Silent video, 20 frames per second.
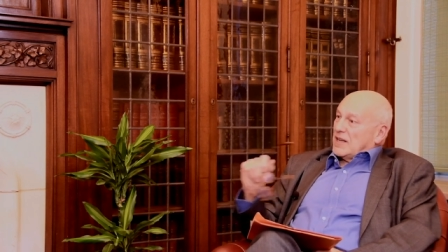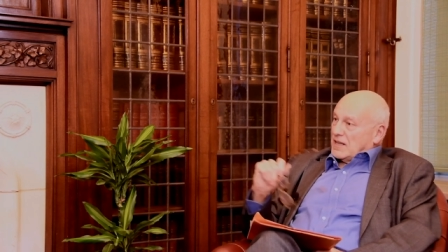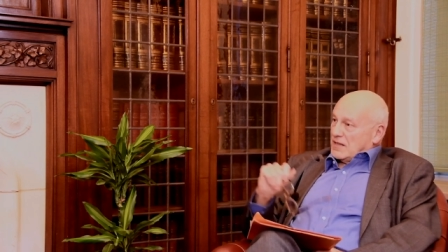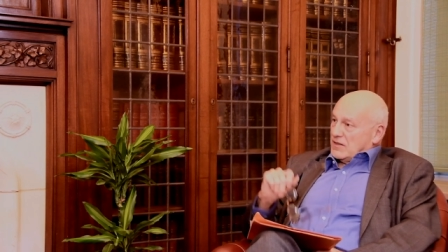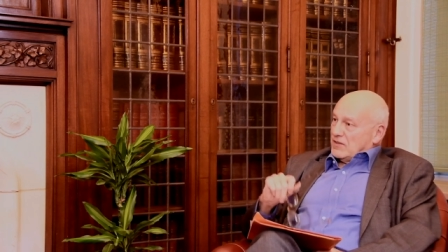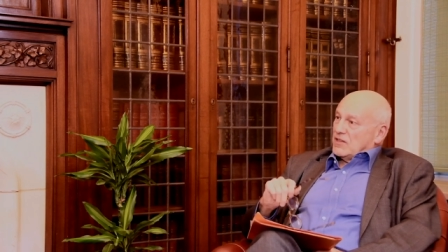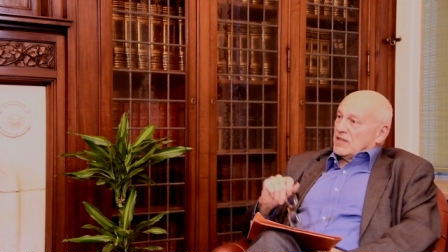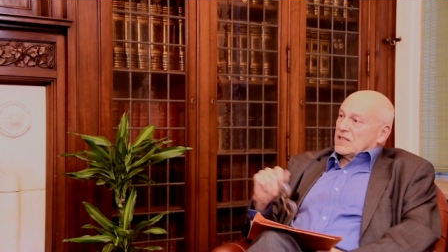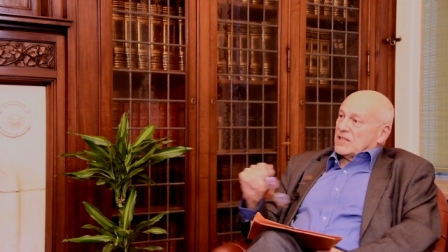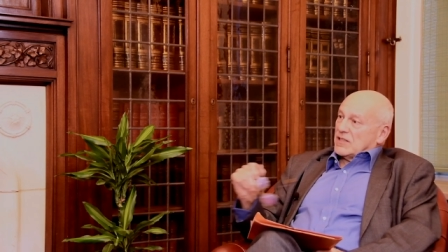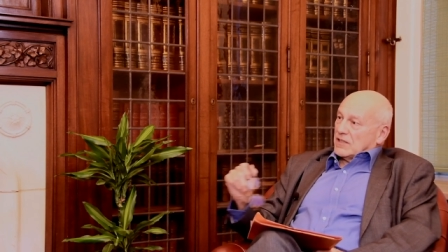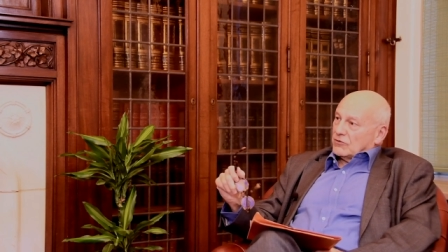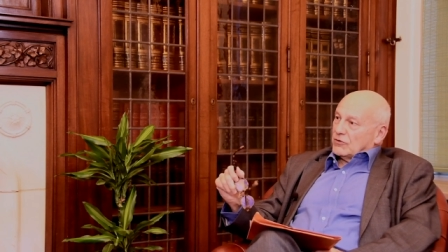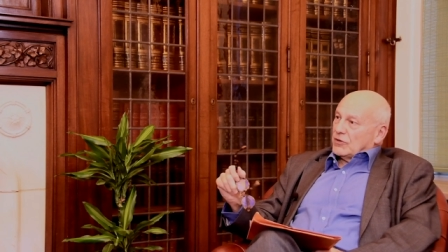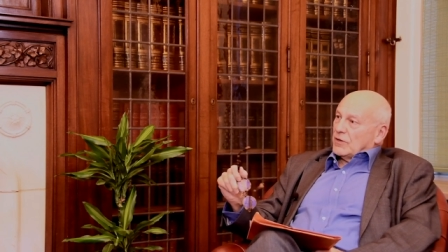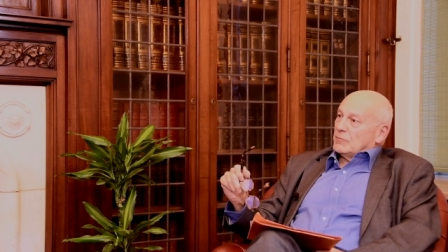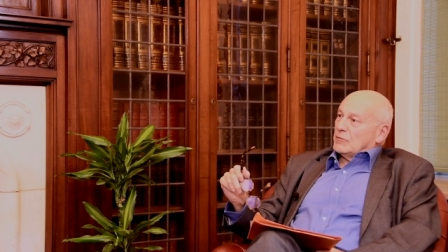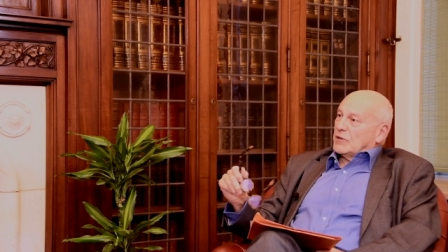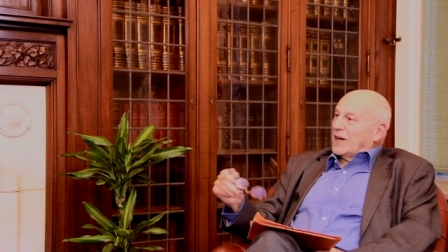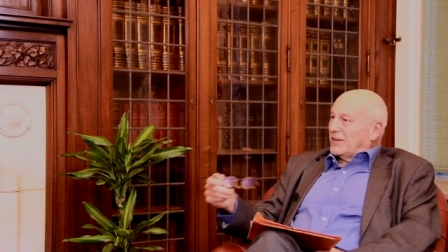in this
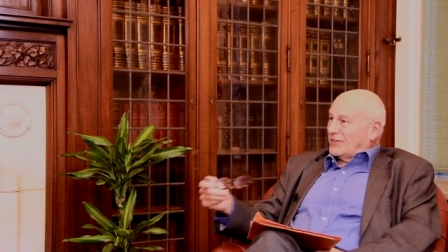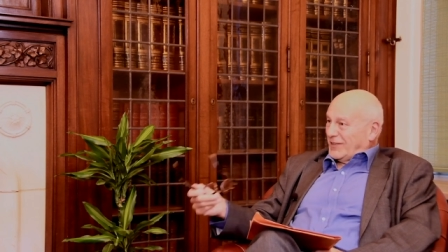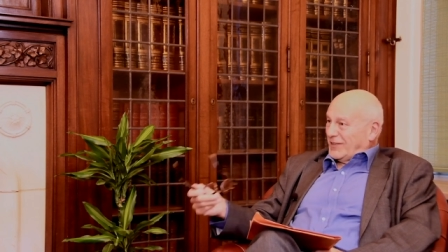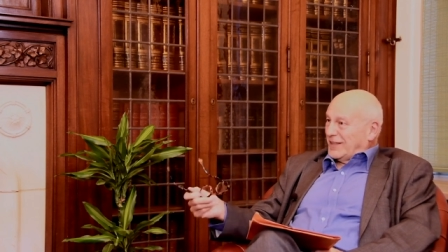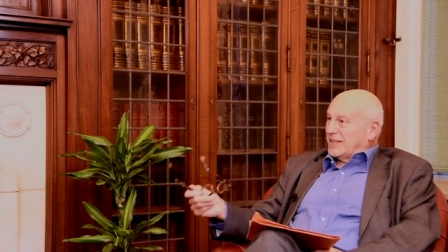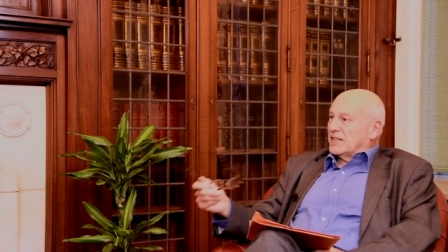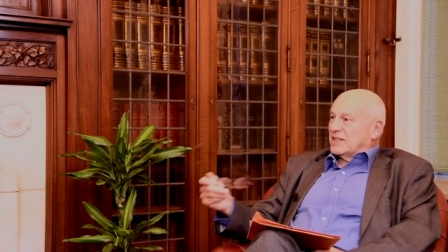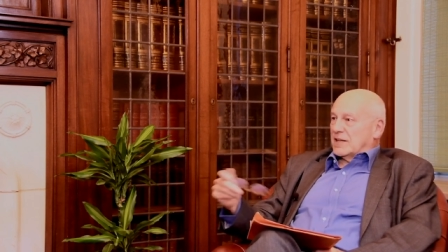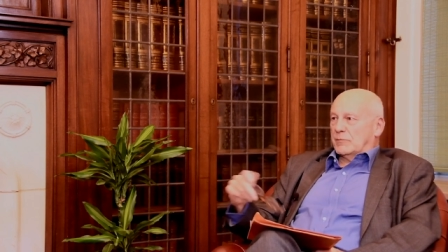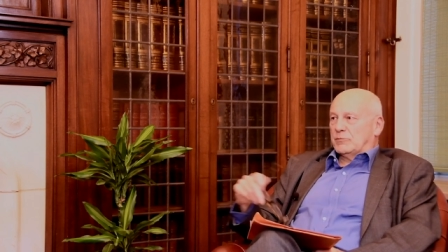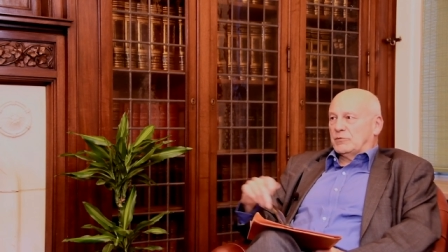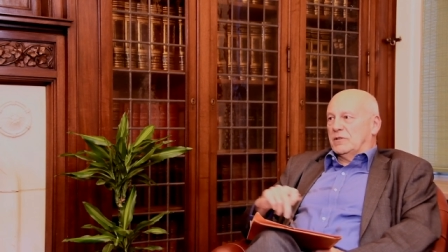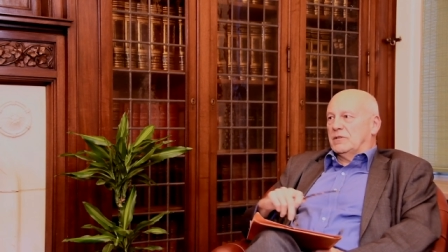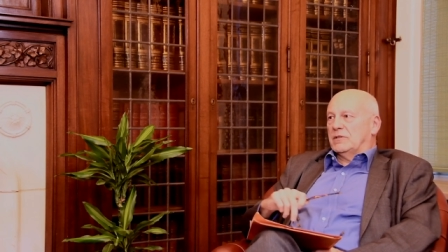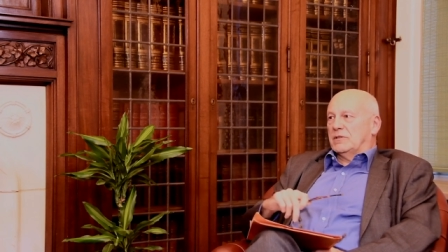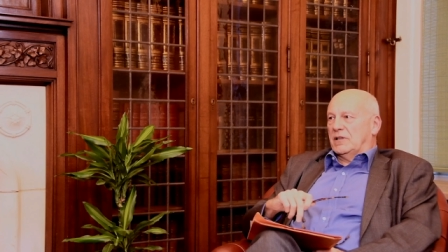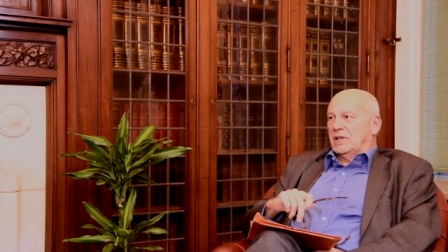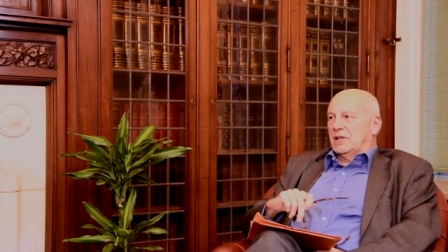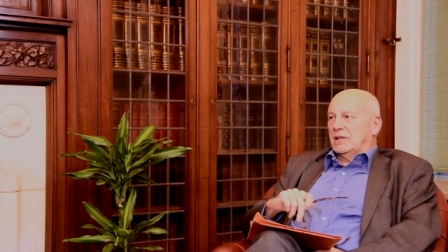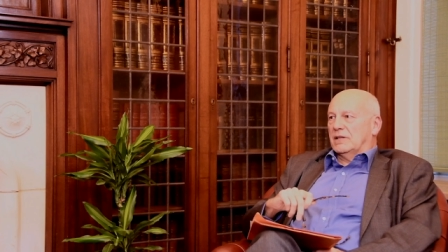agreement, I think is
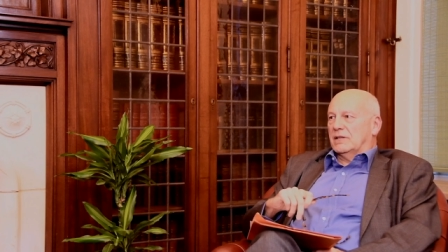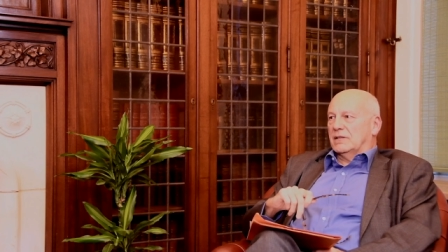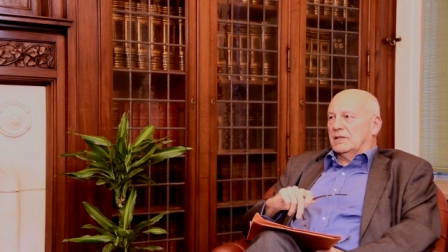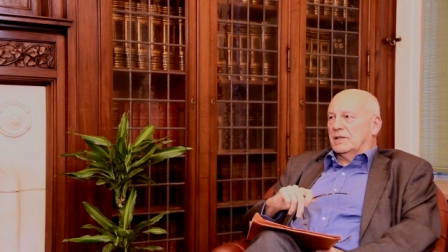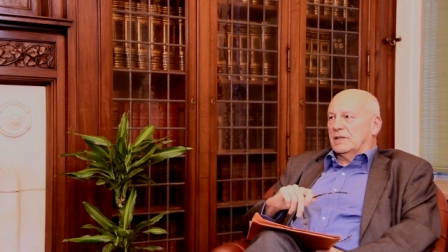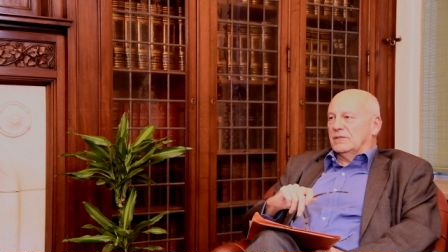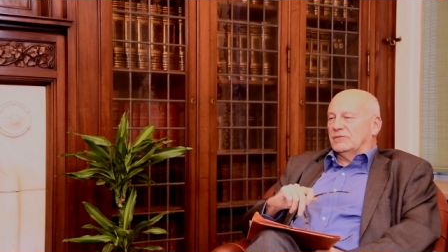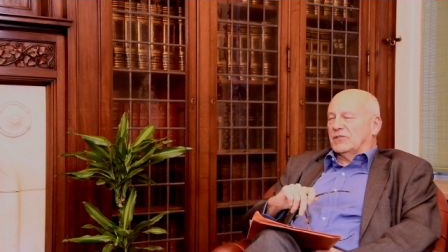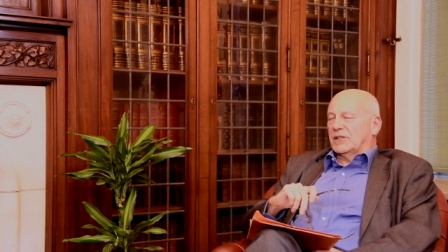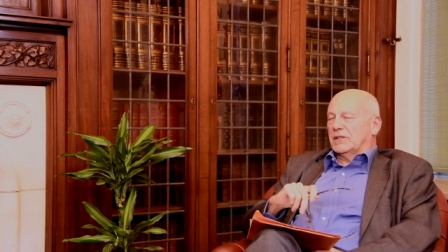absolutely uh, mm -hmm.